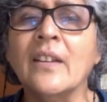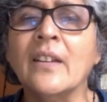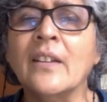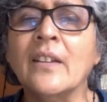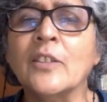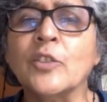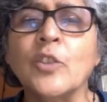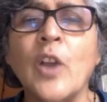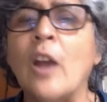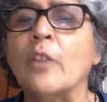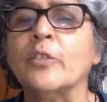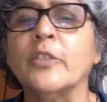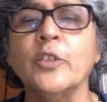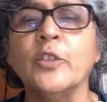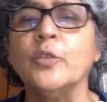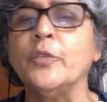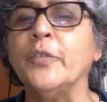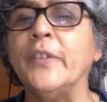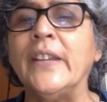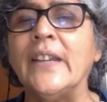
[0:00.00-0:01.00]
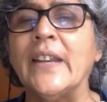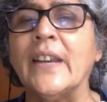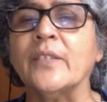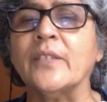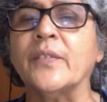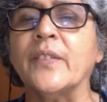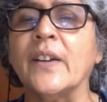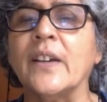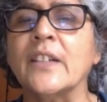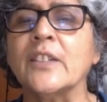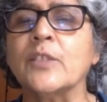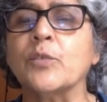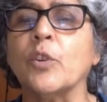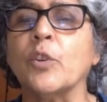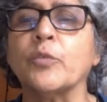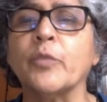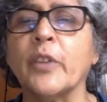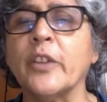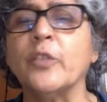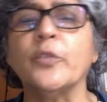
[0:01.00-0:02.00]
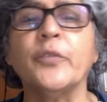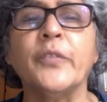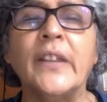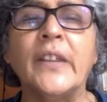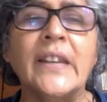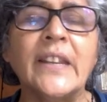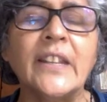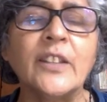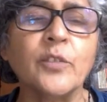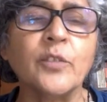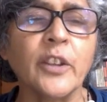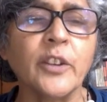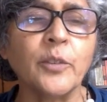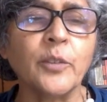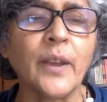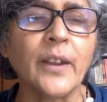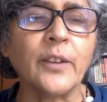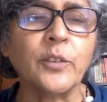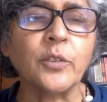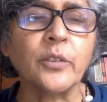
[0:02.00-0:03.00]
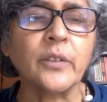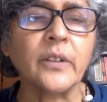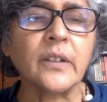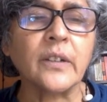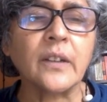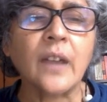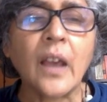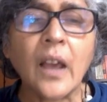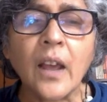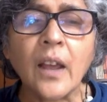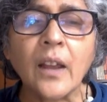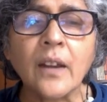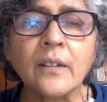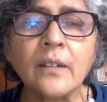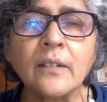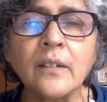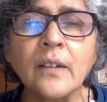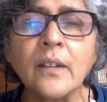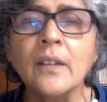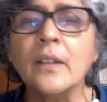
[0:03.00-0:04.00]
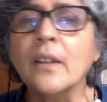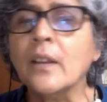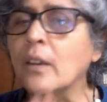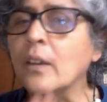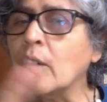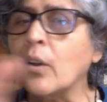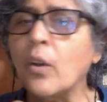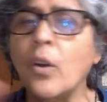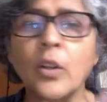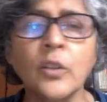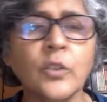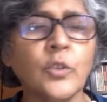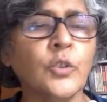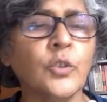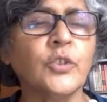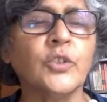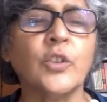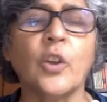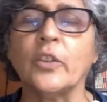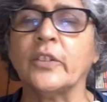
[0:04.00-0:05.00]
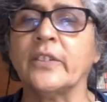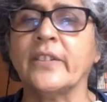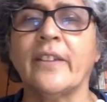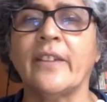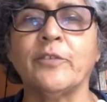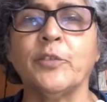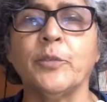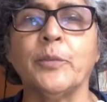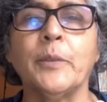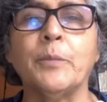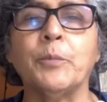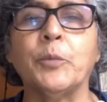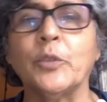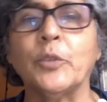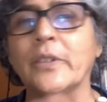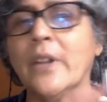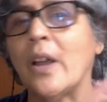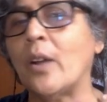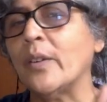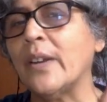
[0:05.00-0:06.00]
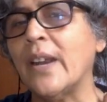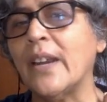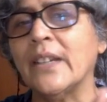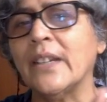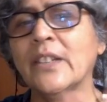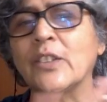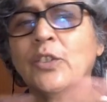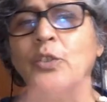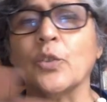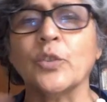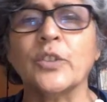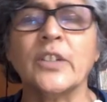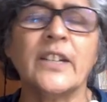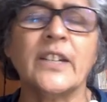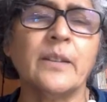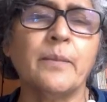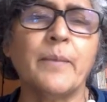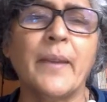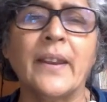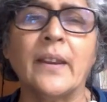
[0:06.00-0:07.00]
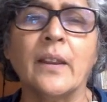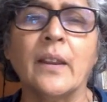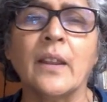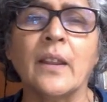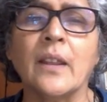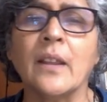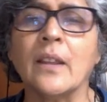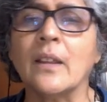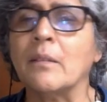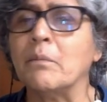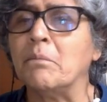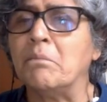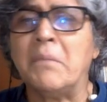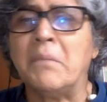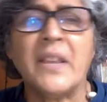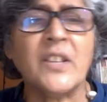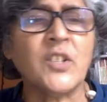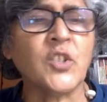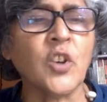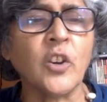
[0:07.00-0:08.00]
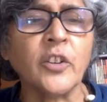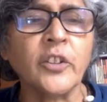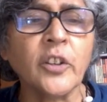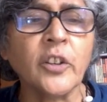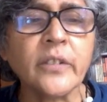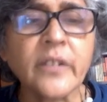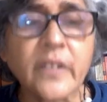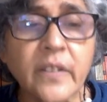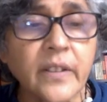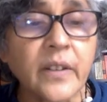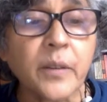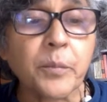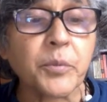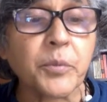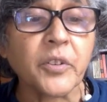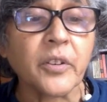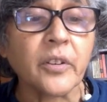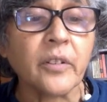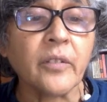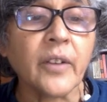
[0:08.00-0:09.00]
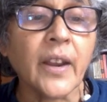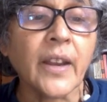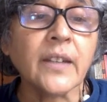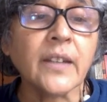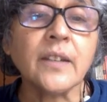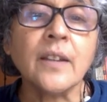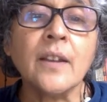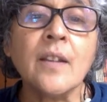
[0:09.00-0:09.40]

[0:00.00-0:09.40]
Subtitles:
So, how did you feel at first? What were your feelings when you had to return? All those thoughts have to be put down, and it's totally based on your description, right?